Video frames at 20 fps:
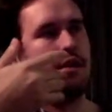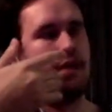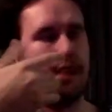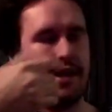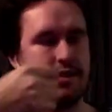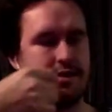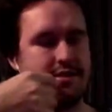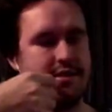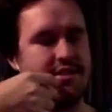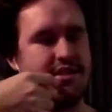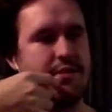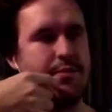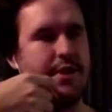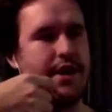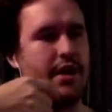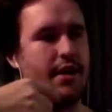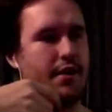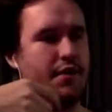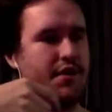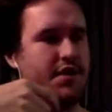I guess, since the
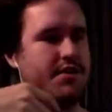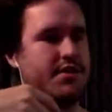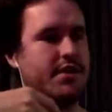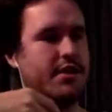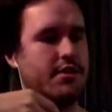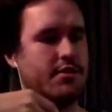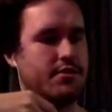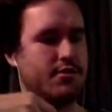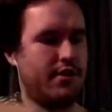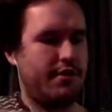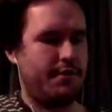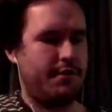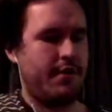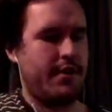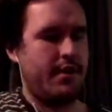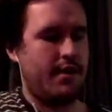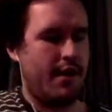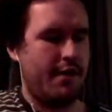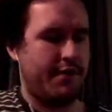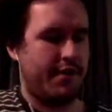beginning of this year. So
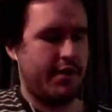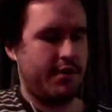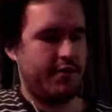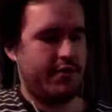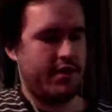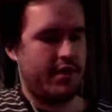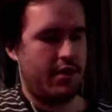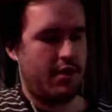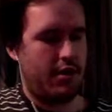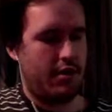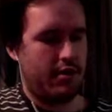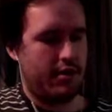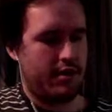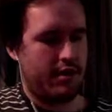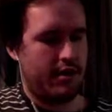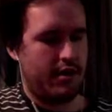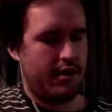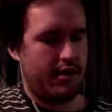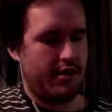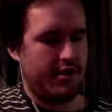I've given
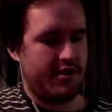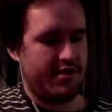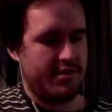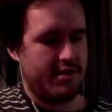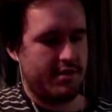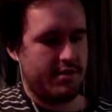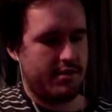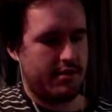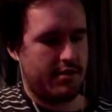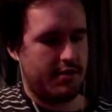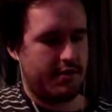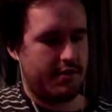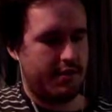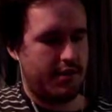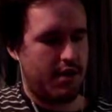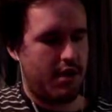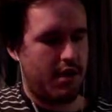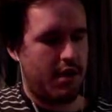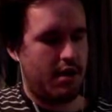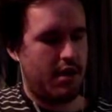a lot of these things a lot of
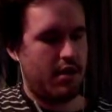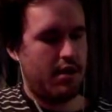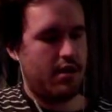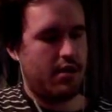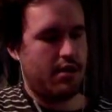thought.